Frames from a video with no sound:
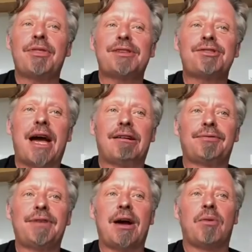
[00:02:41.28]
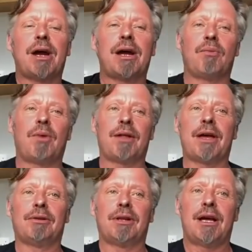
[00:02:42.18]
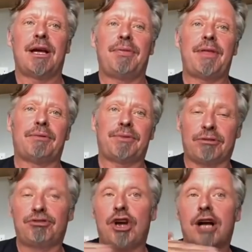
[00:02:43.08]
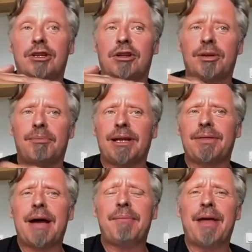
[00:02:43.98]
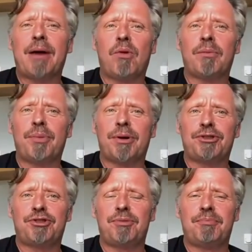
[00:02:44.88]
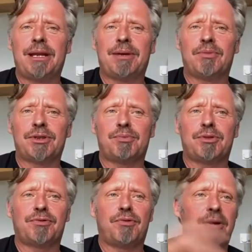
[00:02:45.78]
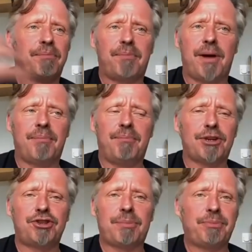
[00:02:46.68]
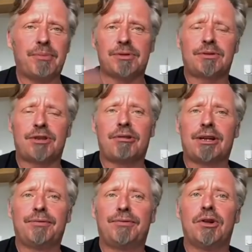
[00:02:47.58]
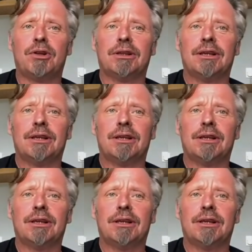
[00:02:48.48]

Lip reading: tariff now where they'll charge a lot of money. That 1.2 million was for a ship that was totally full.